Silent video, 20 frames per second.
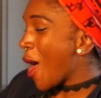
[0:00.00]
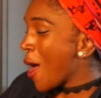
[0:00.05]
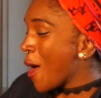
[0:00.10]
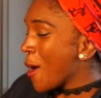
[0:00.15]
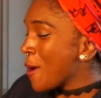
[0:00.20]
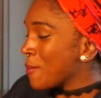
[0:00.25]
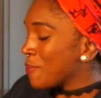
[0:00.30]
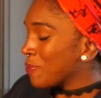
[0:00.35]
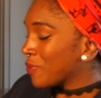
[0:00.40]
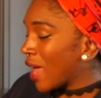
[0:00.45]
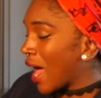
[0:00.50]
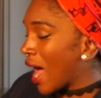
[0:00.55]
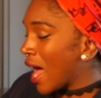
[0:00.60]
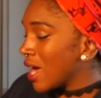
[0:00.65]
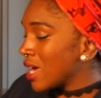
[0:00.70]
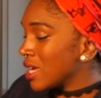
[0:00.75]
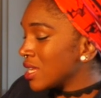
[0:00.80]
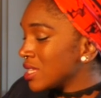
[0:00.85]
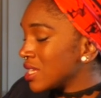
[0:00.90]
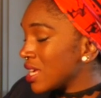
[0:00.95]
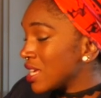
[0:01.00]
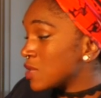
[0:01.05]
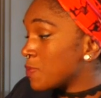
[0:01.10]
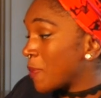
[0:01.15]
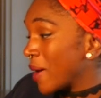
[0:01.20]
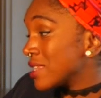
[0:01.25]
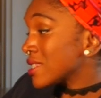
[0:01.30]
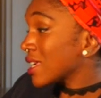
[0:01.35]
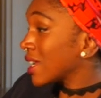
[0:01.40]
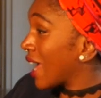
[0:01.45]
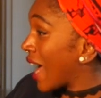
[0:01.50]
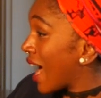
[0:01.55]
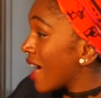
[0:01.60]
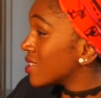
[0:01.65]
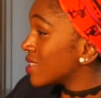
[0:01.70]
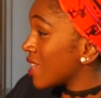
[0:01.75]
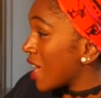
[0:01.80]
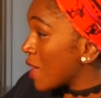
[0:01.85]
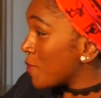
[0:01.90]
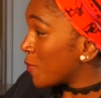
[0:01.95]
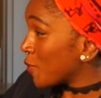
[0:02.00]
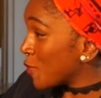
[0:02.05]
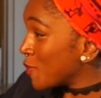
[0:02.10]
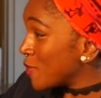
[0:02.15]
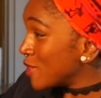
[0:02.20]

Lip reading: And it's basically our table,